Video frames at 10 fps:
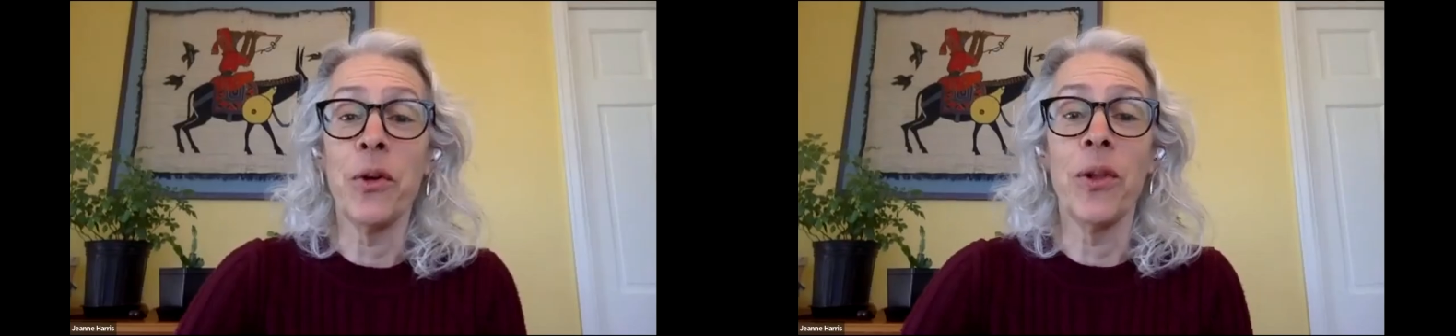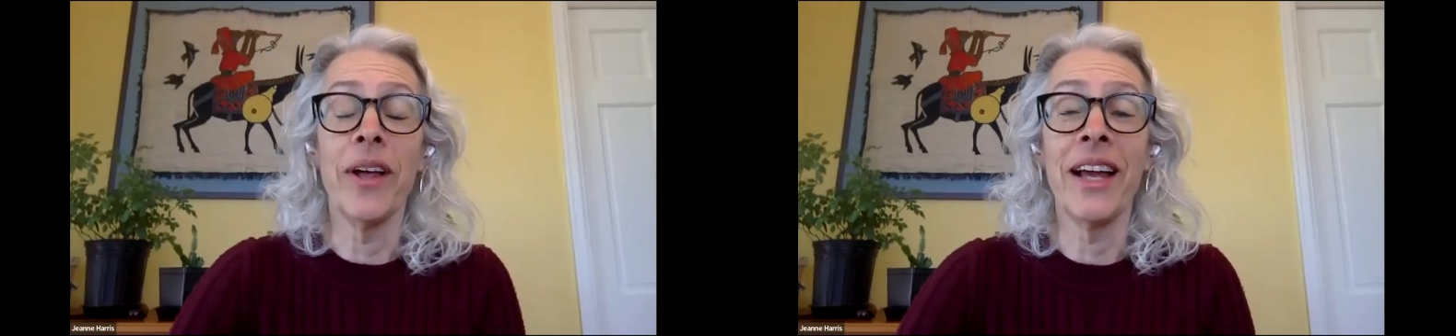
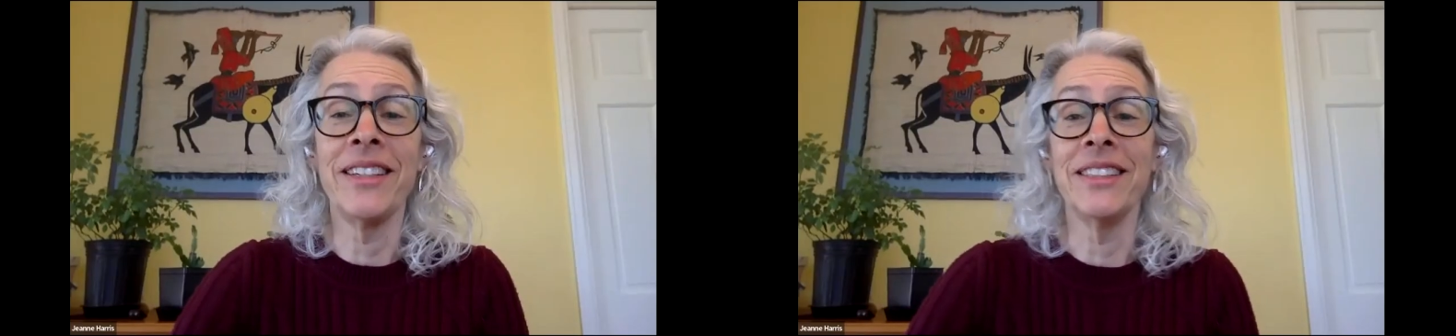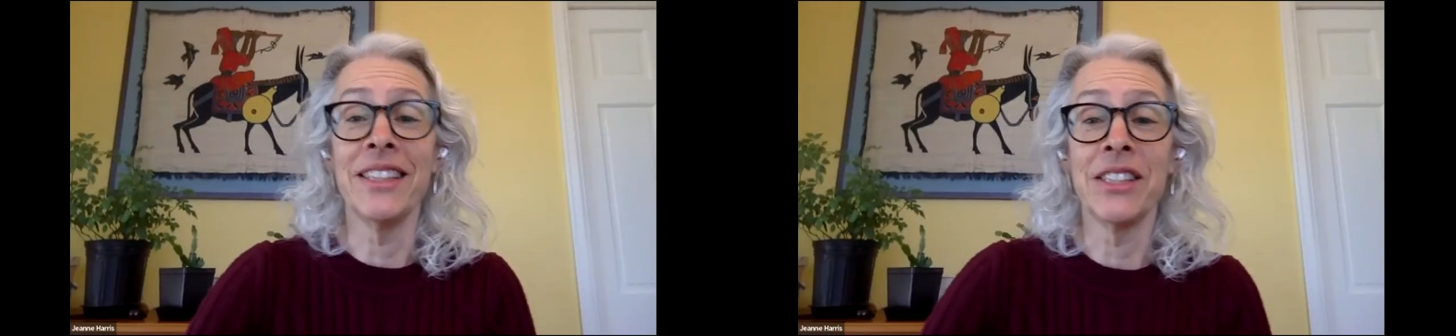that whole
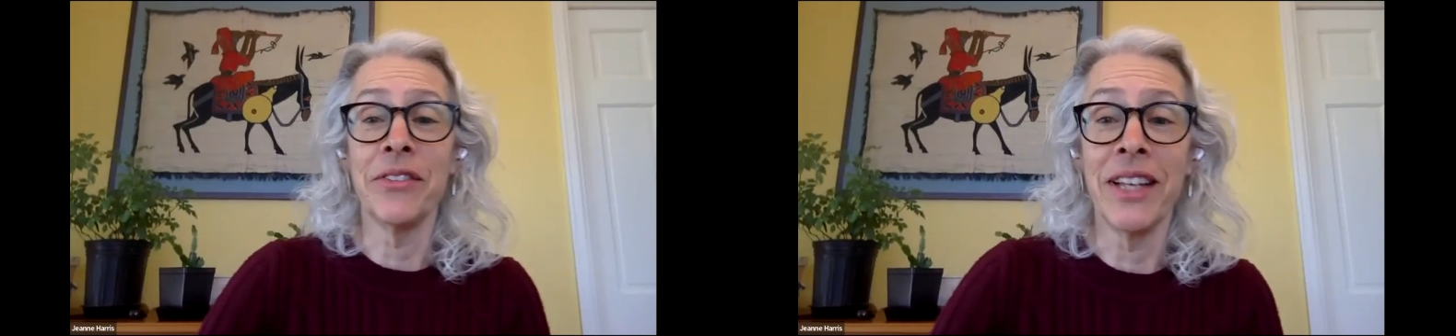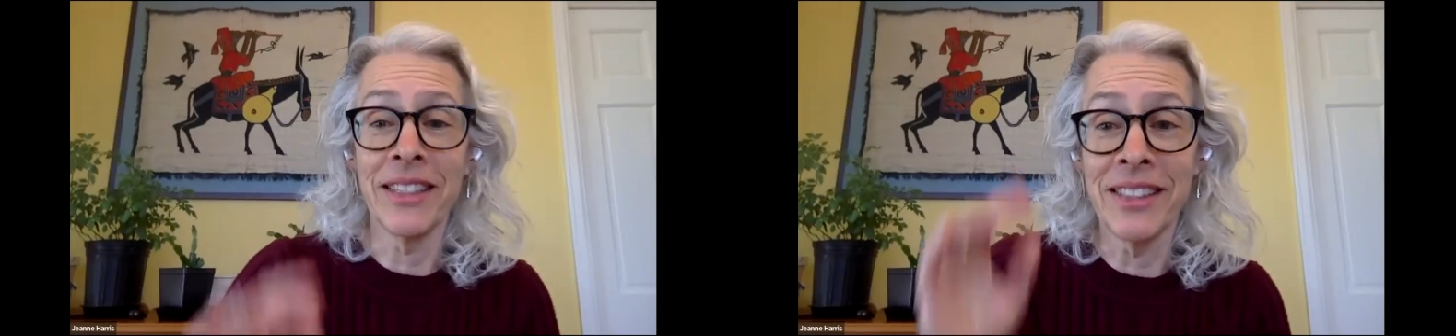
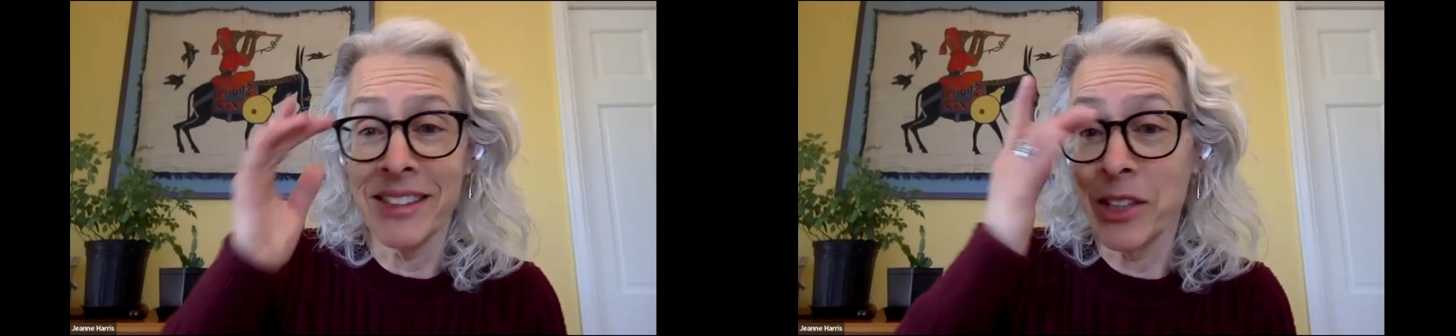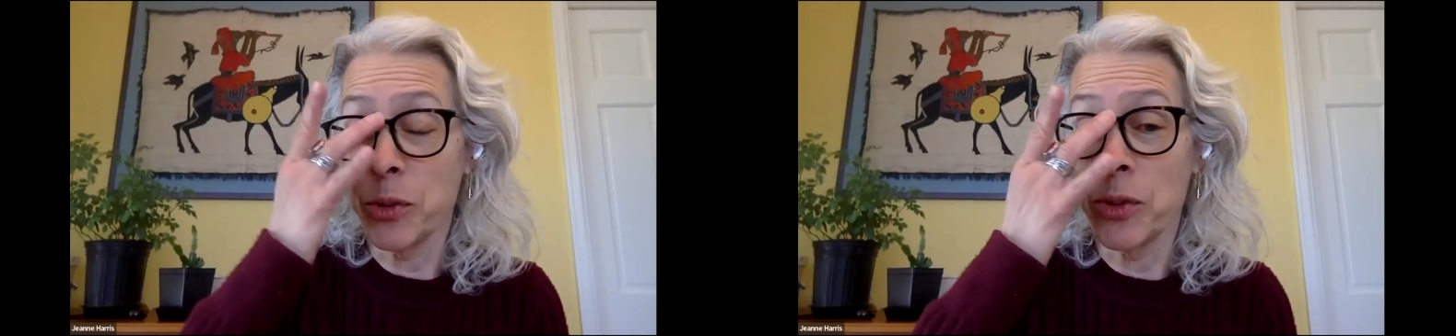sense of an
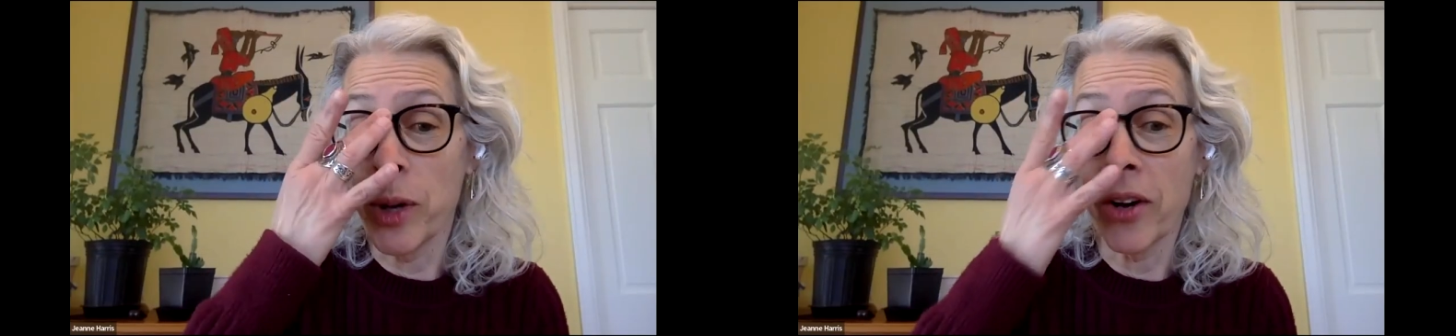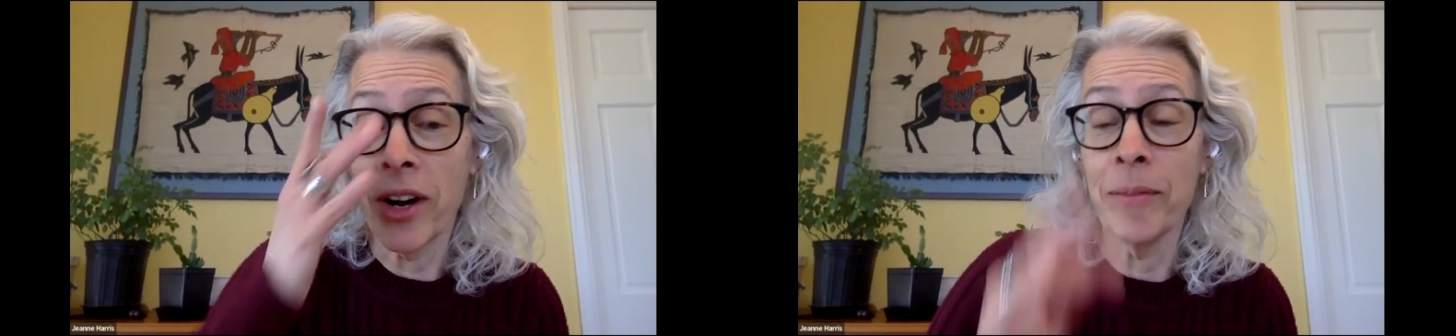anti sense
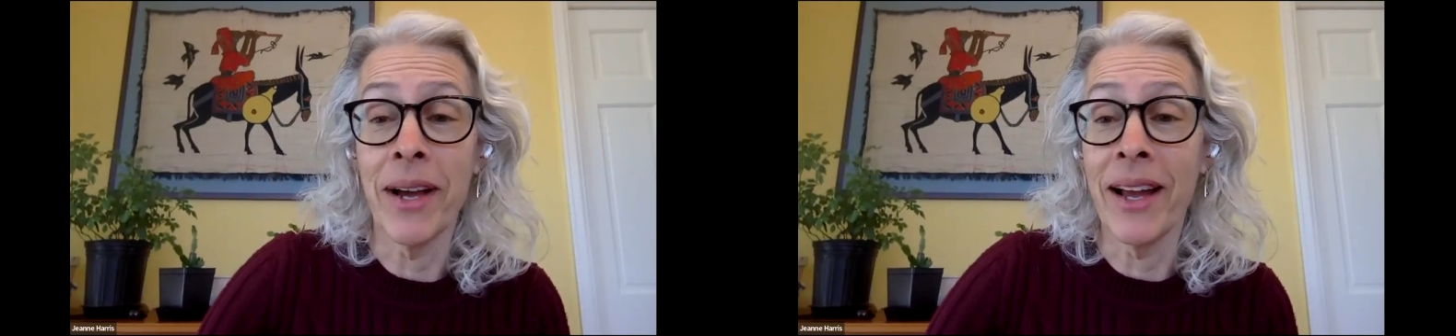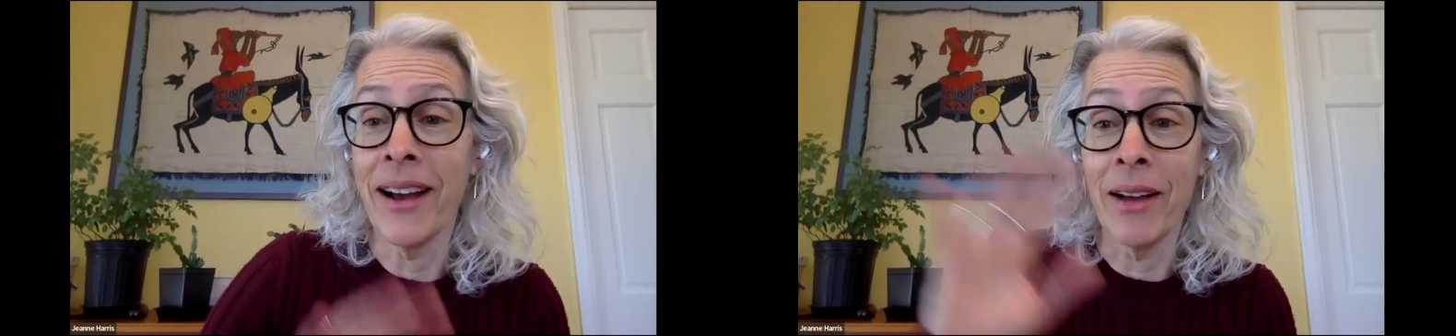was what caught my